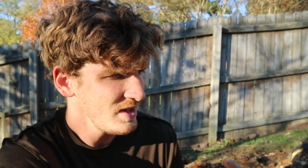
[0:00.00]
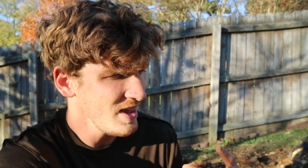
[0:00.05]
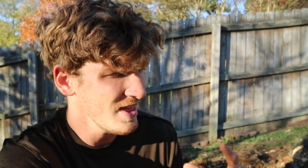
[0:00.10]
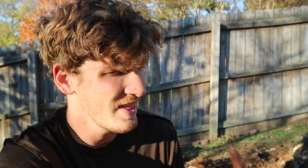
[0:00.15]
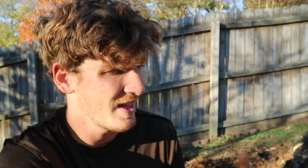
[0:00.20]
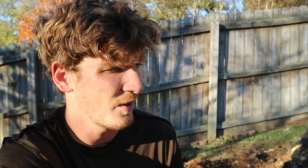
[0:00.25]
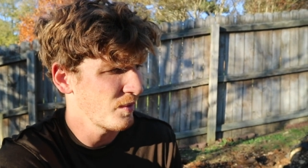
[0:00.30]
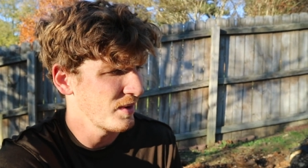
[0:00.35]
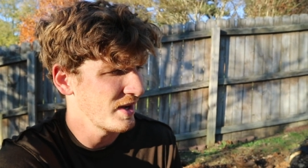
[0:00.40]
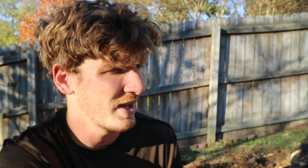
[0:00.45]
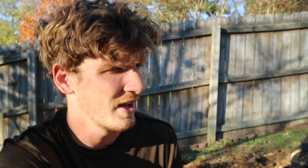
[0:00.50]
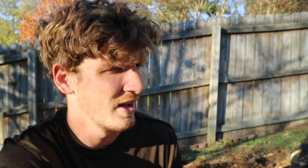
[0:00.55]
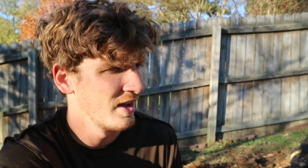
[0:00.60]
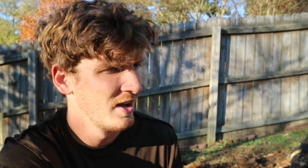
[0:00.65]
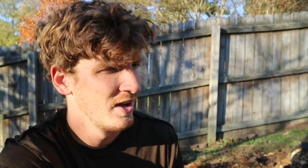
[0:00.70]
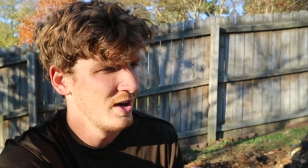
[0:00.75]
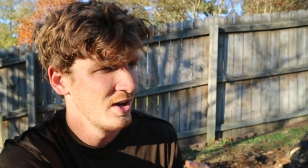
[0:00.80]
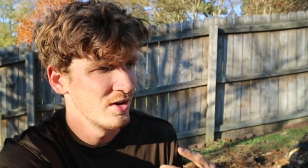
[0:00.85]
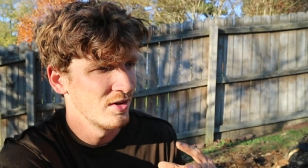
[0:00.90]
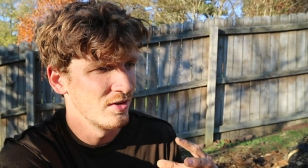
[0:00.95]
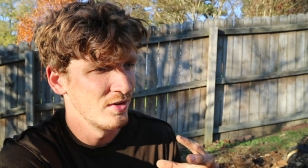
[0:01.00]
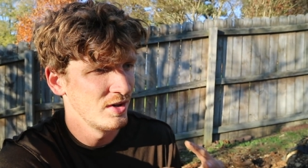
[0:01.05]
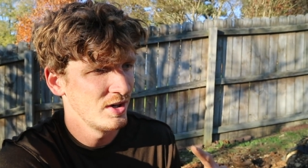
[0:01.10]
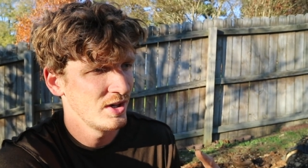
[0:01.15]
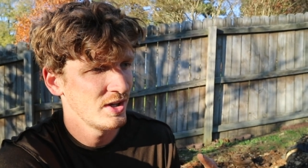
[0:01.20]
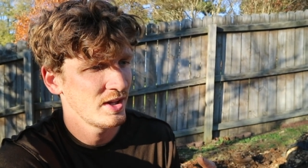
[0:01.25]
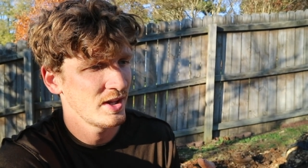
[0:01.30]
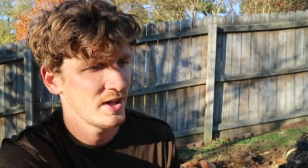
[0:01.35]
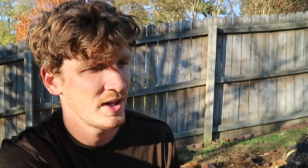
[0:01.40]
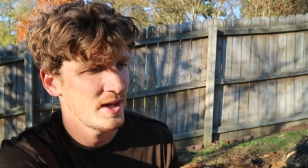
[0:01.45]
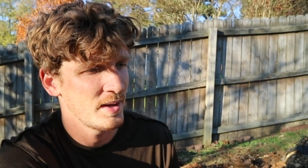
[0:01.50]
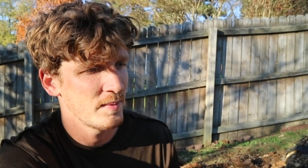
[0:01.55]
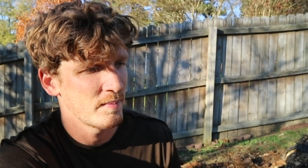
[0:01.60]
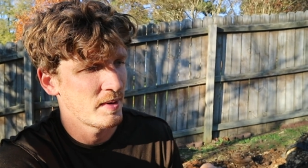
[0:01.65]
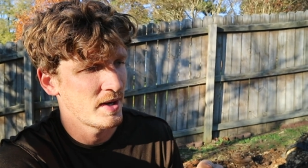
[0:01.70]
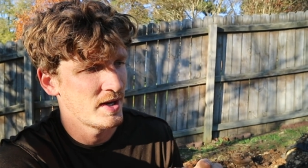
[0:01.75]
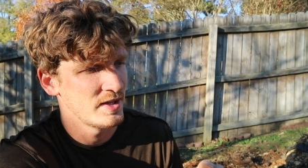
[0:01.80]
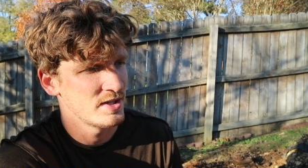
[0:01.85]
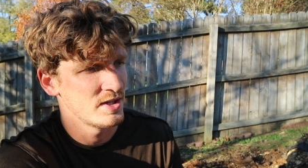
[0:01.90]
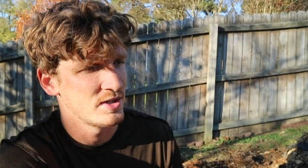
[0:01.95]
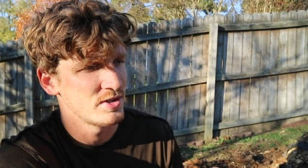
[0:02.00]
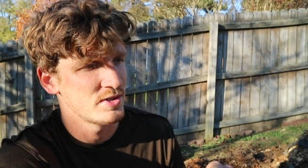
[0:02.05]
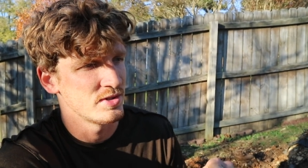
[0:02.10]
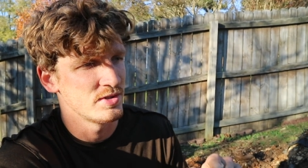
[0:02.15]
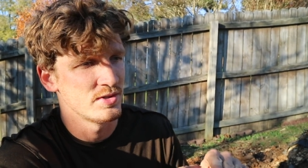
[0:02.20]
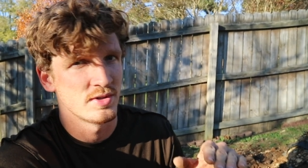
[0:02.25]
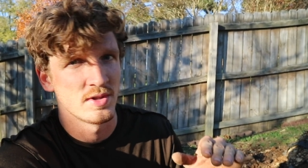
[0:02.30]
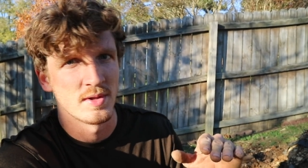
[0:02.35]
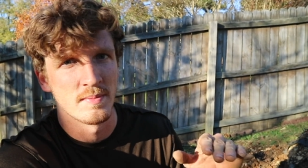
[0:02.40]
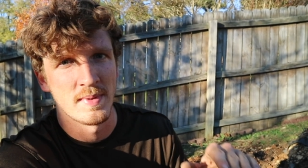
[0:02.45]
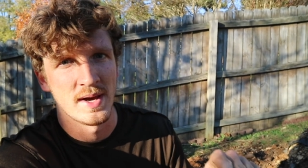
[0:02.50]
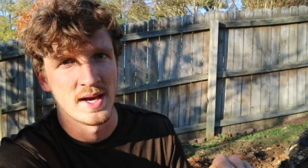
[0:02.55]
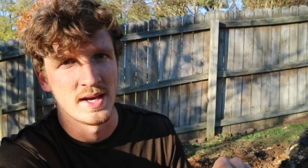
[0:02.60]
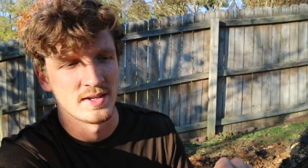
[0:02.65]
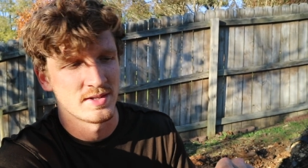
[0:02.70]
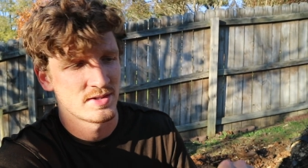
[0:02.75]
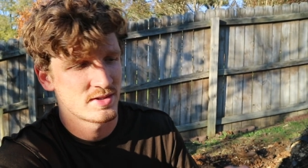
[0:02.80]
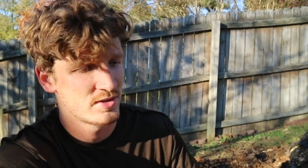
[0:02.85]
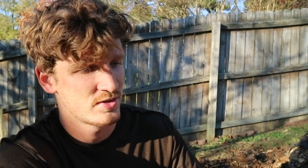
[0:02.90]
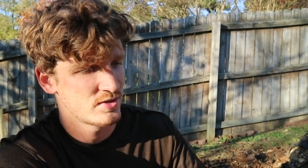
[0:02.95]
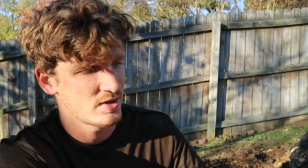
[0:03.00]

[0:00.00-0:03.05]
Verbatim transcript: that we really pay attention to the base.